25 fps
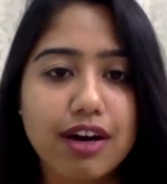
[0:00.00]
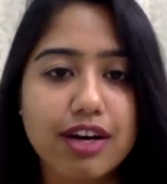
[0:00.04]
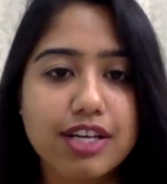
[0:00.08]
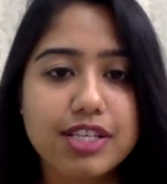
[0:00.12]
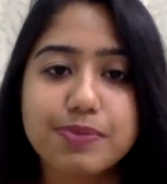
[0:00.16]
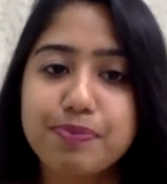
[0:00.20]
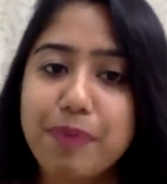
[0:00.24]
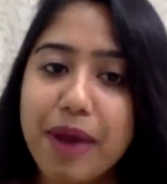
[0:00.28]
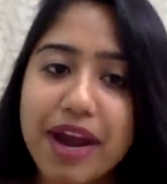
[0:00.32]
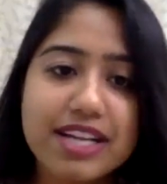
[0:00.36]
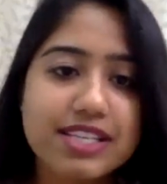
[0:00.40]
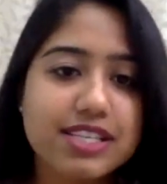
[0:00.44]

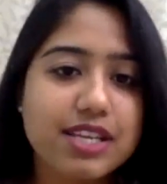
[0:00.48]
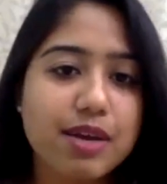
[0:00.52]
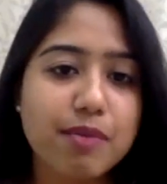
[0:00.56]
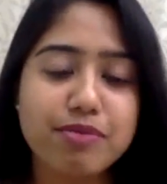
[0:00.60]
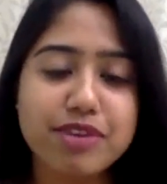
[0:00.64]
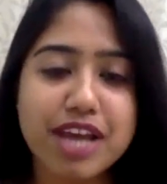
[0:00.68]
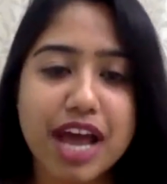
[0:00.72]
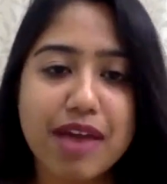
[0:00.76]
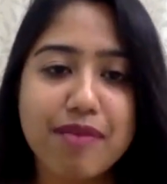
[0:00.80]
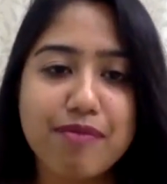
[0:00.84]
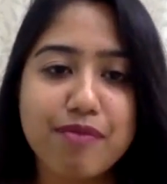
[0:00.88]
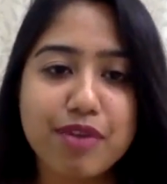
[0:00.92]
Spend
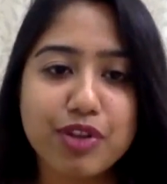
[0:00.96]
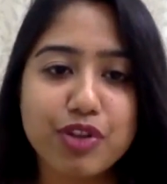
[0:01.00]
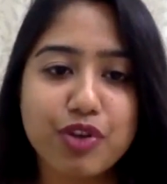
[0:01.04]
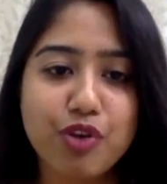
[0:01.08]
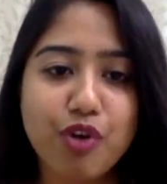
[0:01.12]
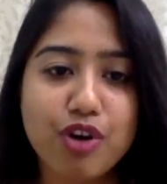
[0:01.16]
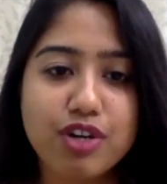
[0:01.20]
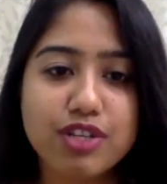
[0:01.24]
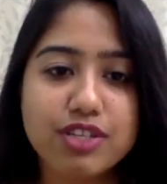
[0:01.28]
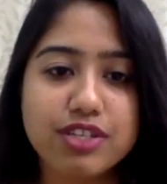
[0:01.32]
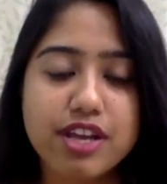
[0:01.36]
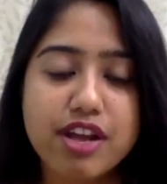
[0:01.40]
some time with
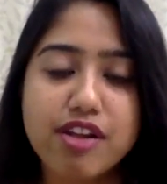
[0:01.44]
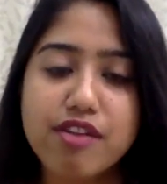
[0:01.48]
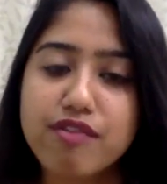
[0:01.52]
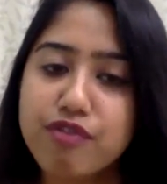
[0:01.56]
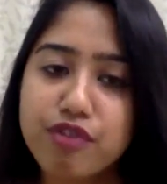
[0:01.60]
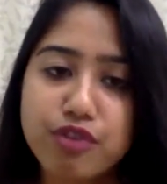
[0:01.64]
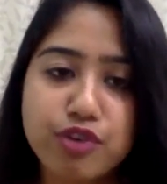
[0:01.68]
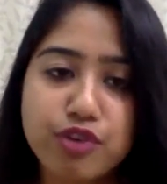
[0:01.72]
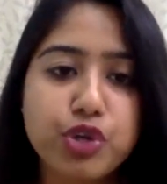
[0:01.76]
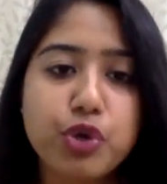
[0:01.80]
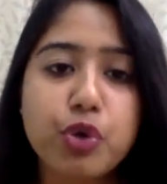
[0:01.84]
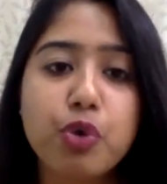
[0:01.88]

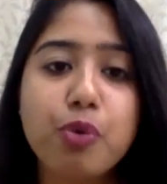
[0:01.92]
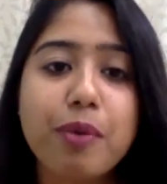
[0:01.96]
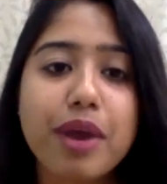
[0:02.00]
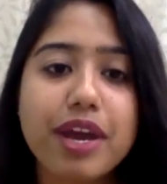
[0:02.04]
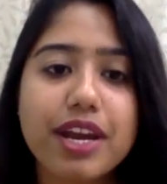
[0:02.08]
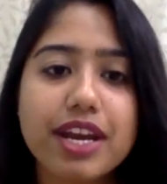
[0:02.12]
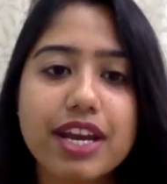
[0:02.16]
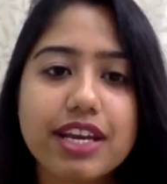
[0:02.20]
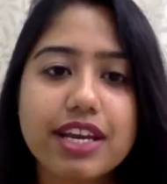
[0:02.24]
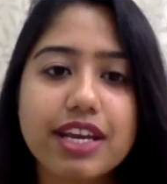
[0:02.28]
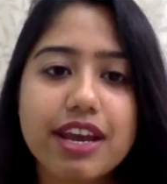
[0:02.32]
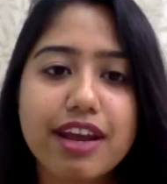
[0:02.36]
yourself, do
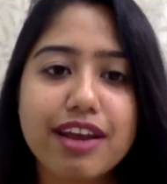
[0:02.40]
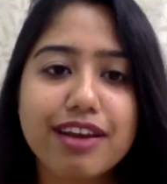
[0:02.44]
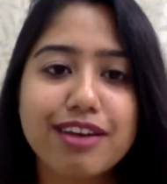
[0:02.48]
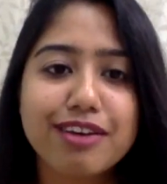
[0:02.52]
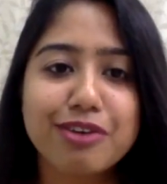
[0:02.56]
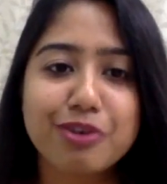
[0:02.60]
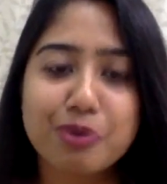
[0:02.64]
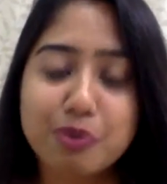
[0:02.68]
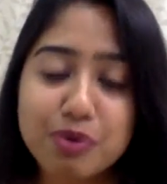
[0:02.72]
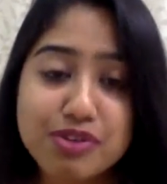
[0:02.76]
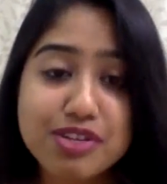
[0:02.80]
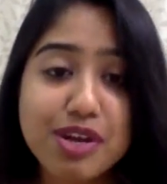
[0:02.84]

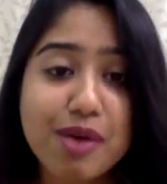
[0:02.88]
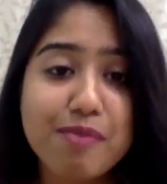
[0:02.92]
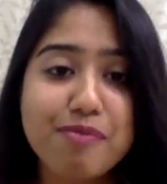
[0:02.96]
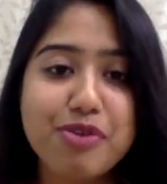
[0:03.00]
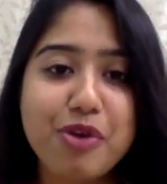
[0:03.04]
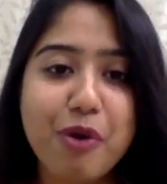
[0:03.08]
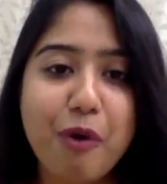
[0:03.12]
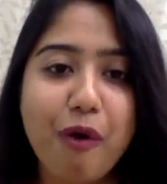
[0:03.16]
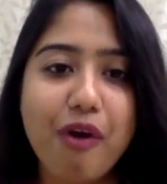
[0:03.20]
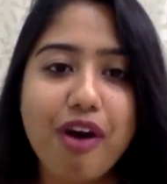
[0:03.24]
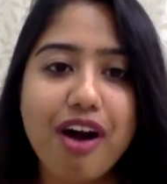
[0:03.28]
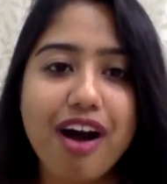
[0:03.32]
meditate, do some
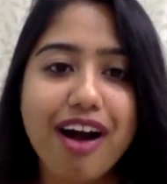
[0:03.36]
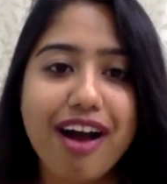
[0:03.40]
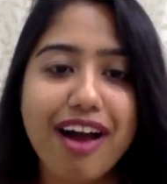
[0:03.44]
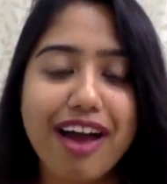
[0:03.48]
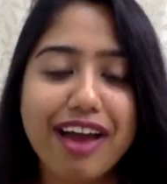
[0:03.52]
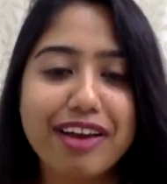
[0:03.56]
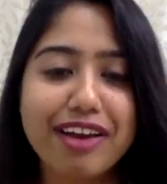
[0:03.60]
yoga,